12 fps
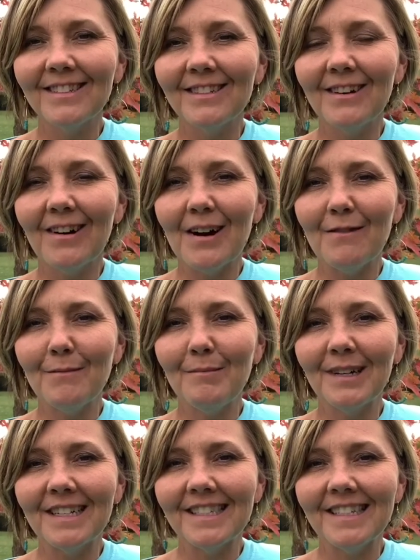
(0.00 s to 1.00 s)
Y'all have a
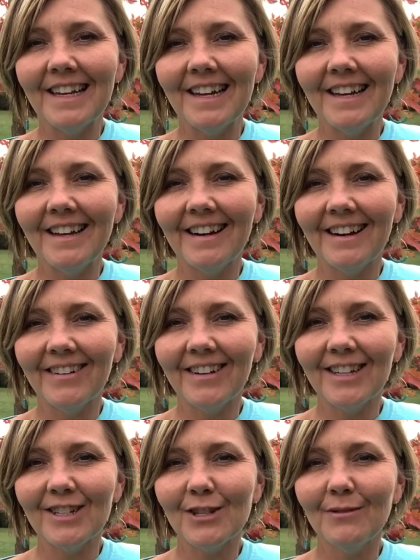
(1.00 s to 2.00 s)
blessed day and I'll
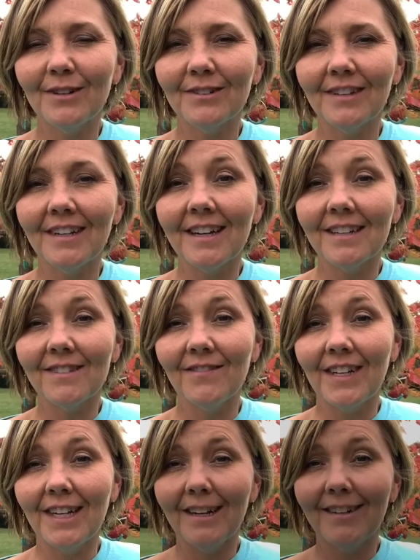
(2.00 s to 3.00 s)
catch you on the next
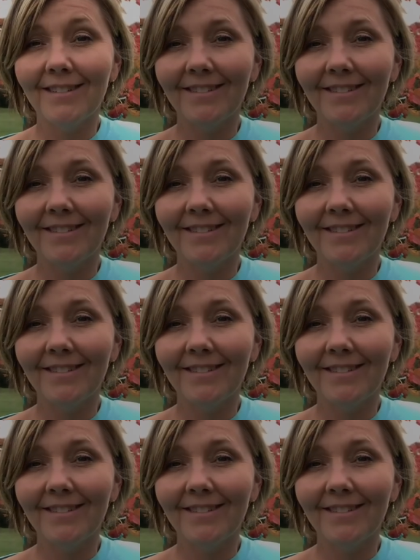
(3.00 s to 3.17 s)
video.